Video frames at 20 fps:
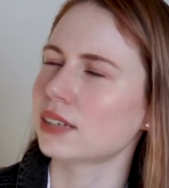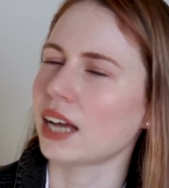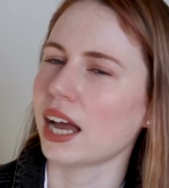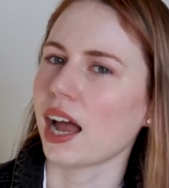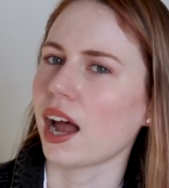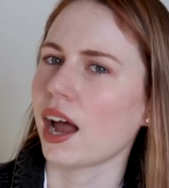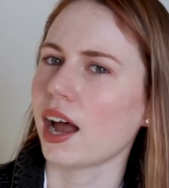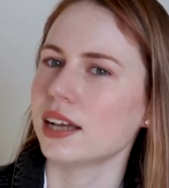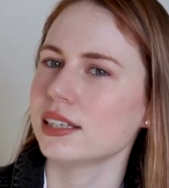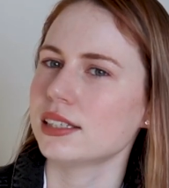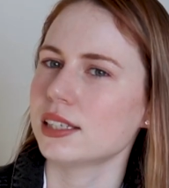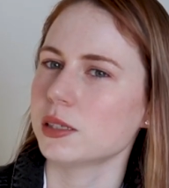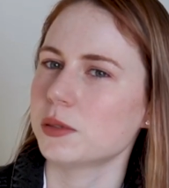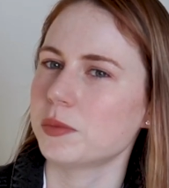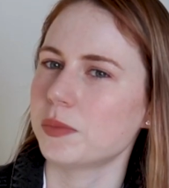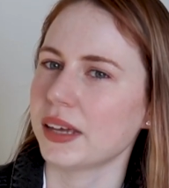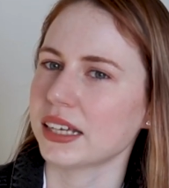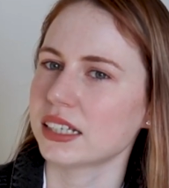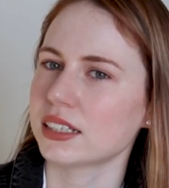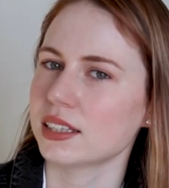I
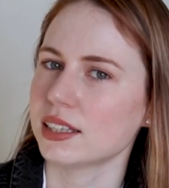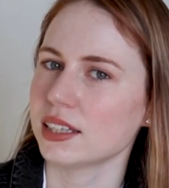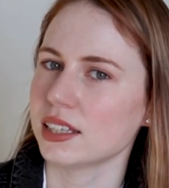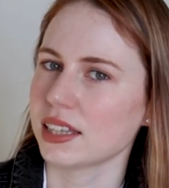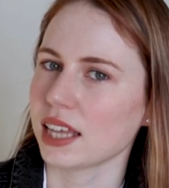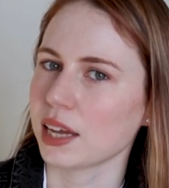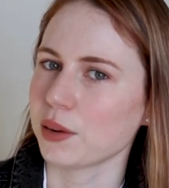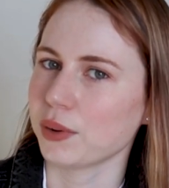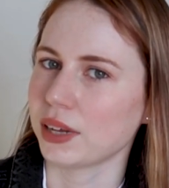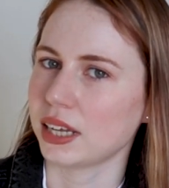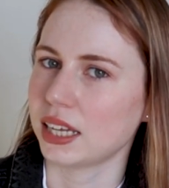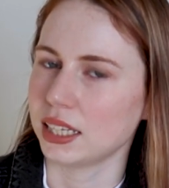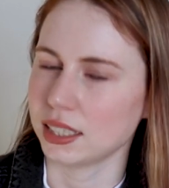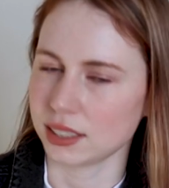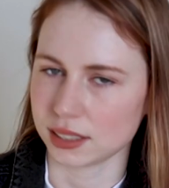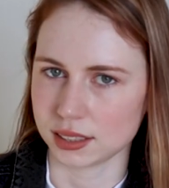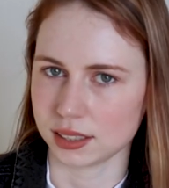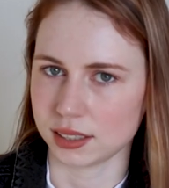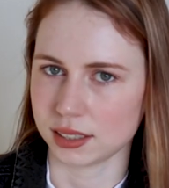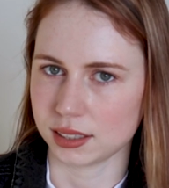suspect that they were
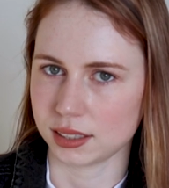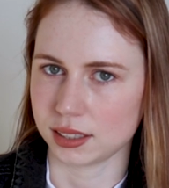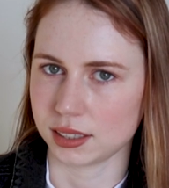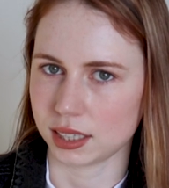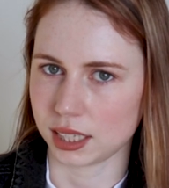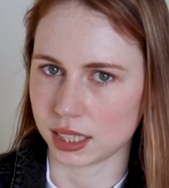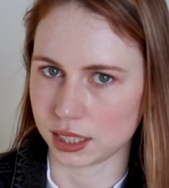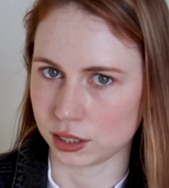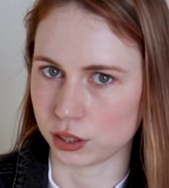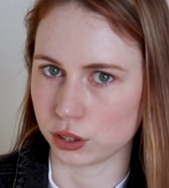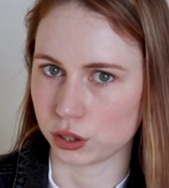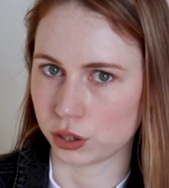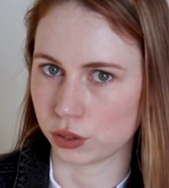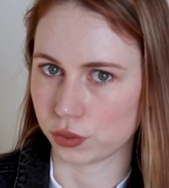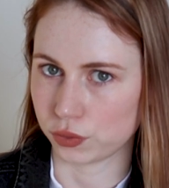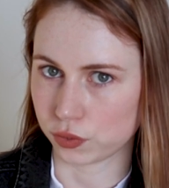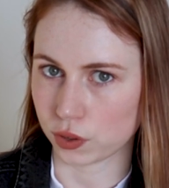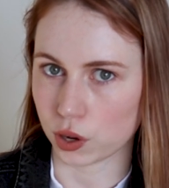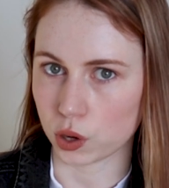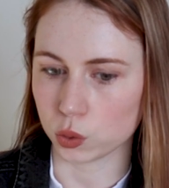hidden in the
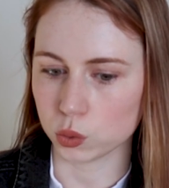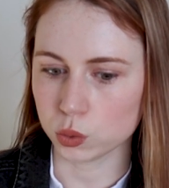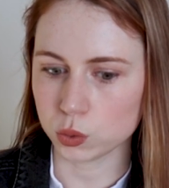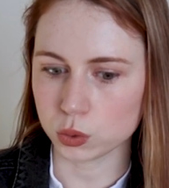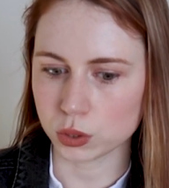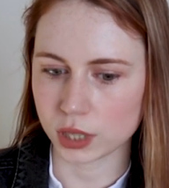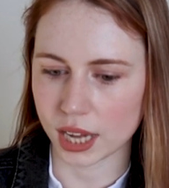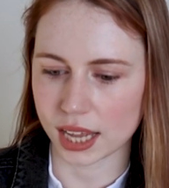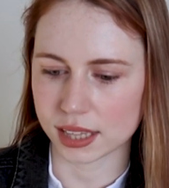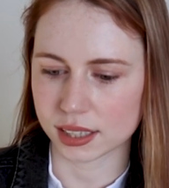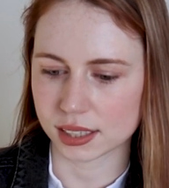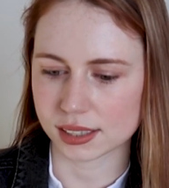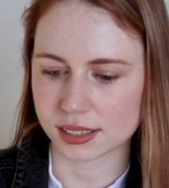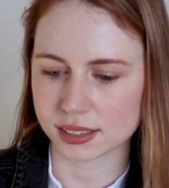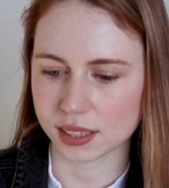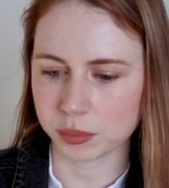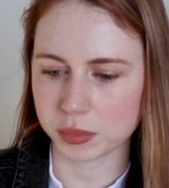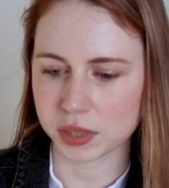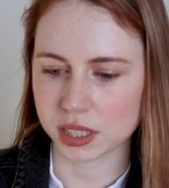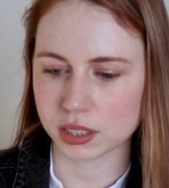fold and that
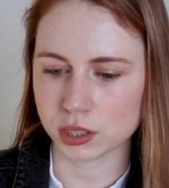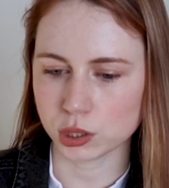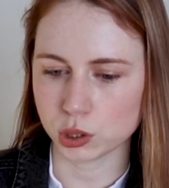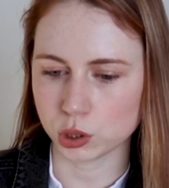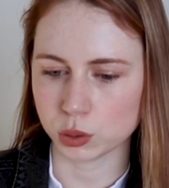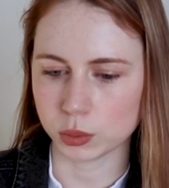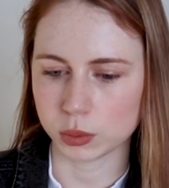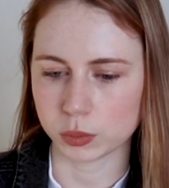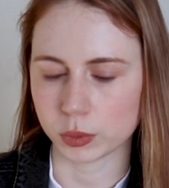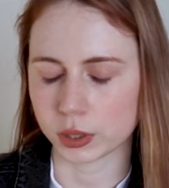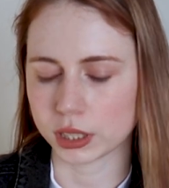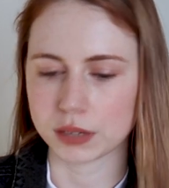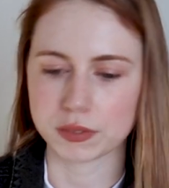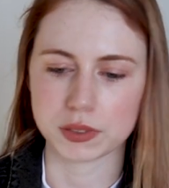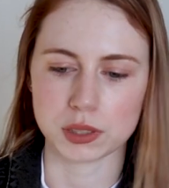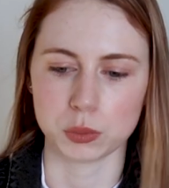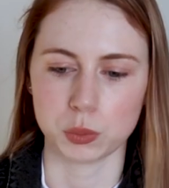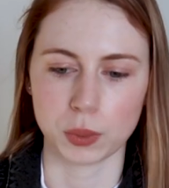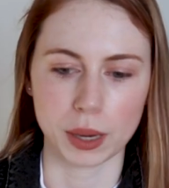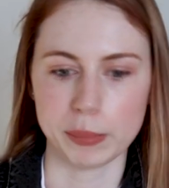something to do with
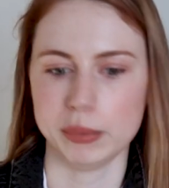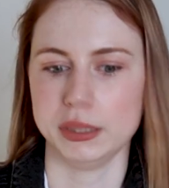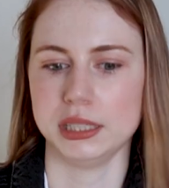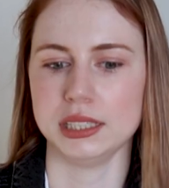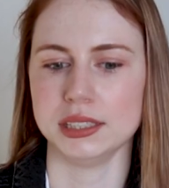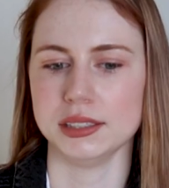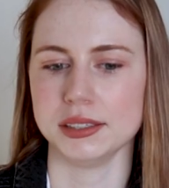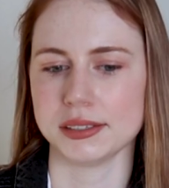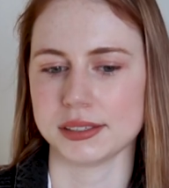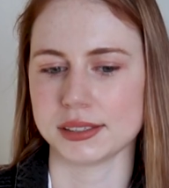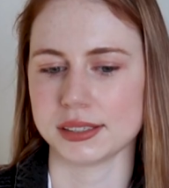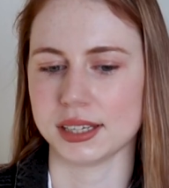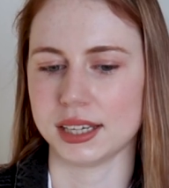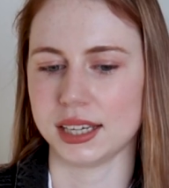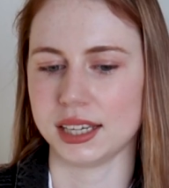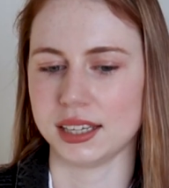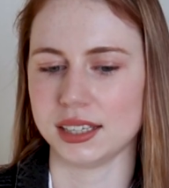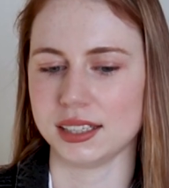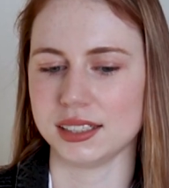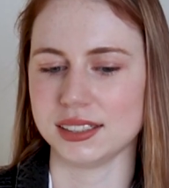whatever the weapon is
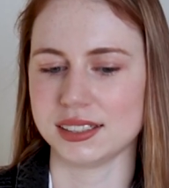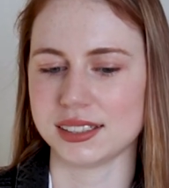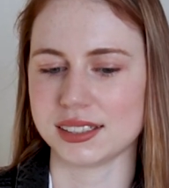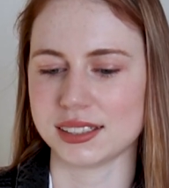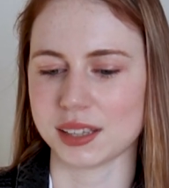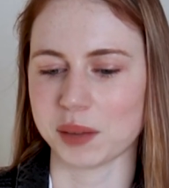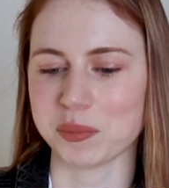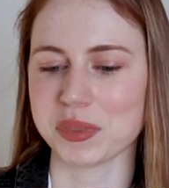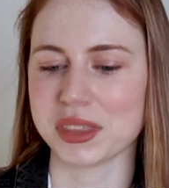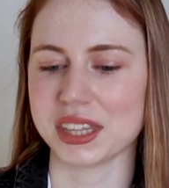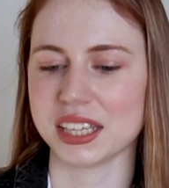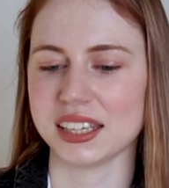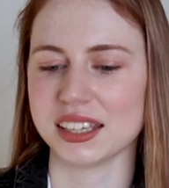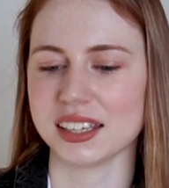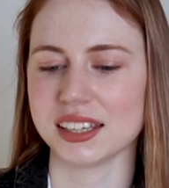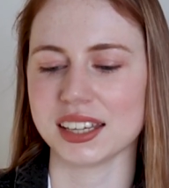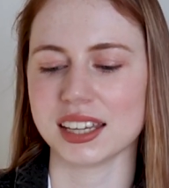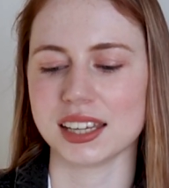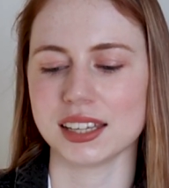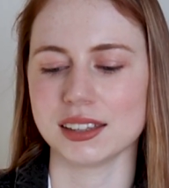
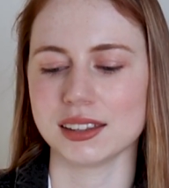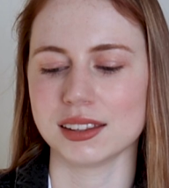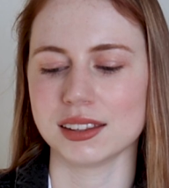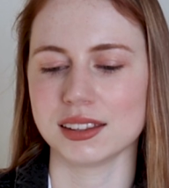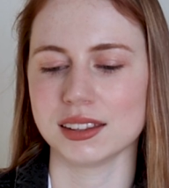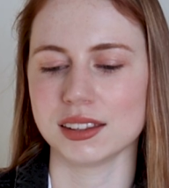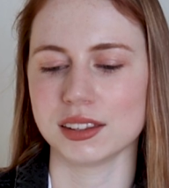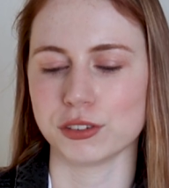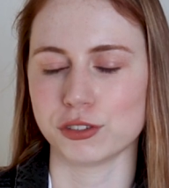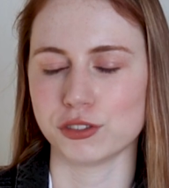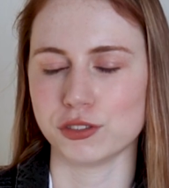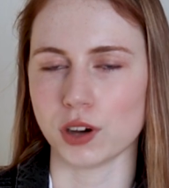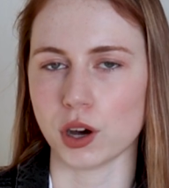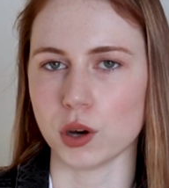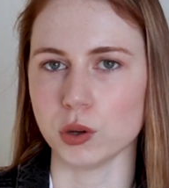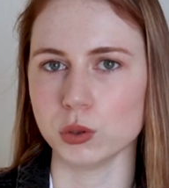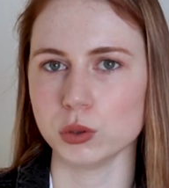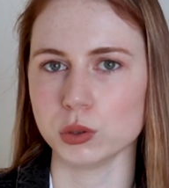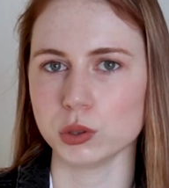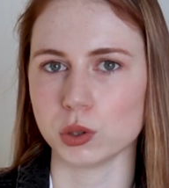something in the
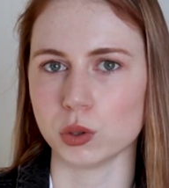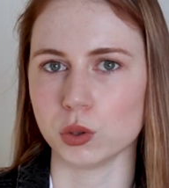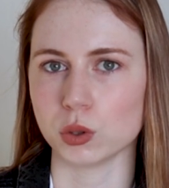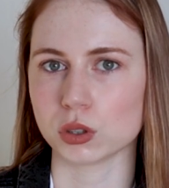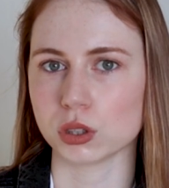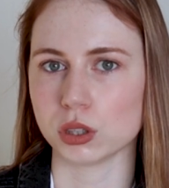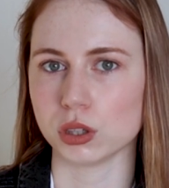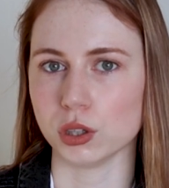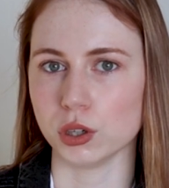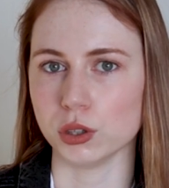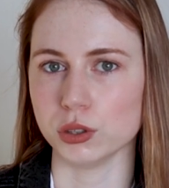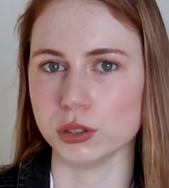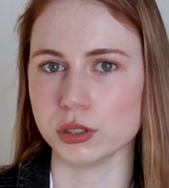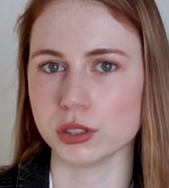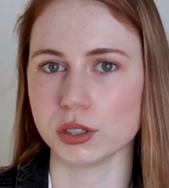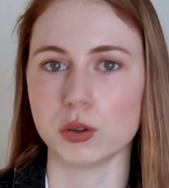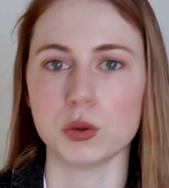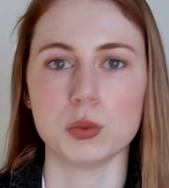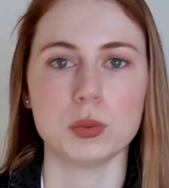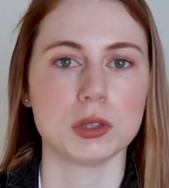fold or
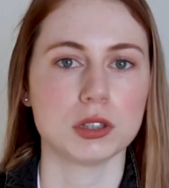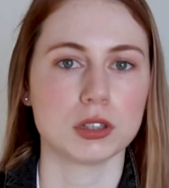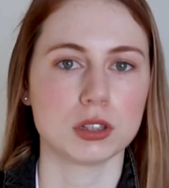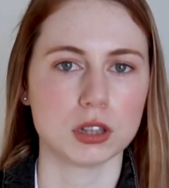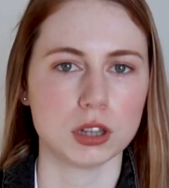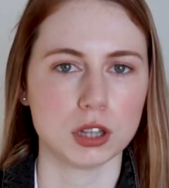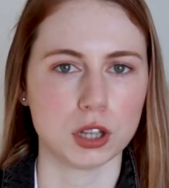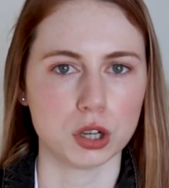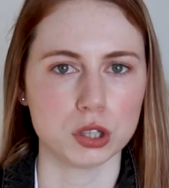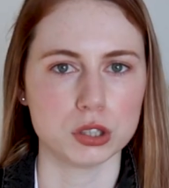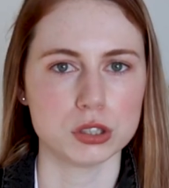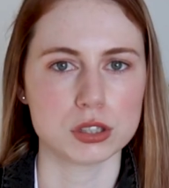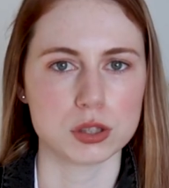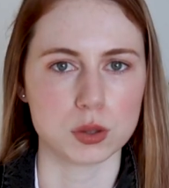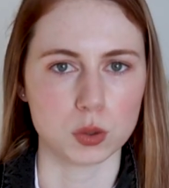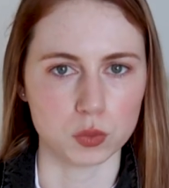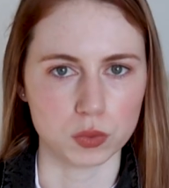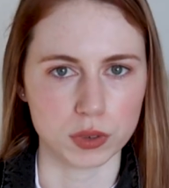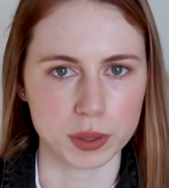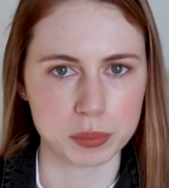will close
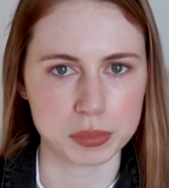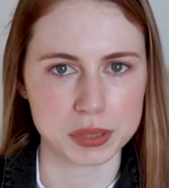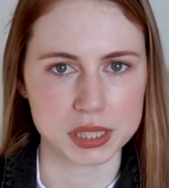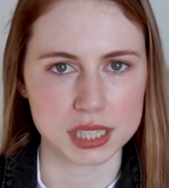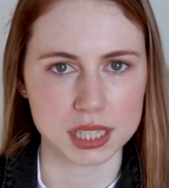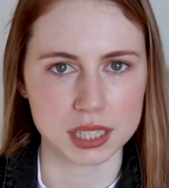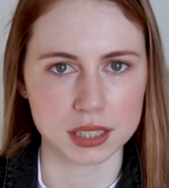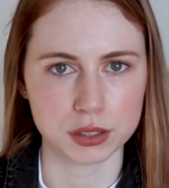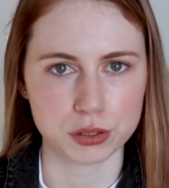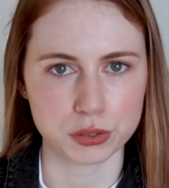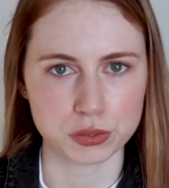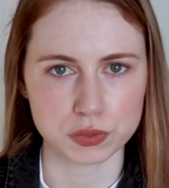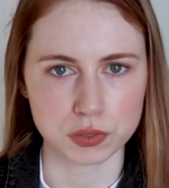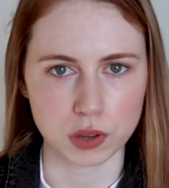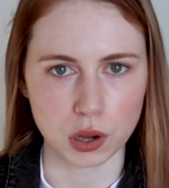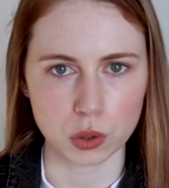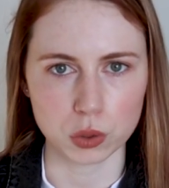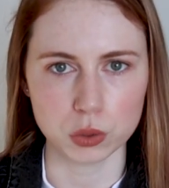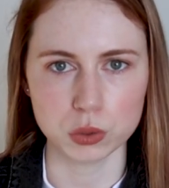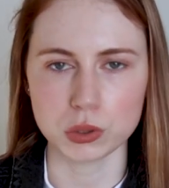the rips in the
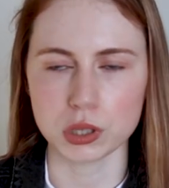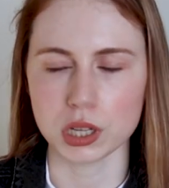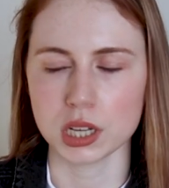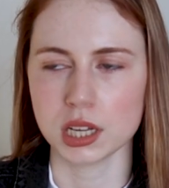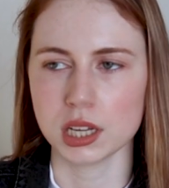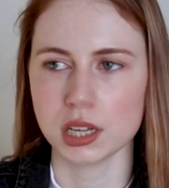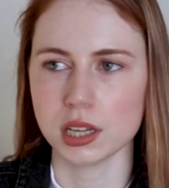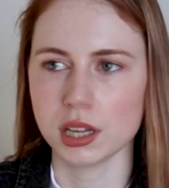fold.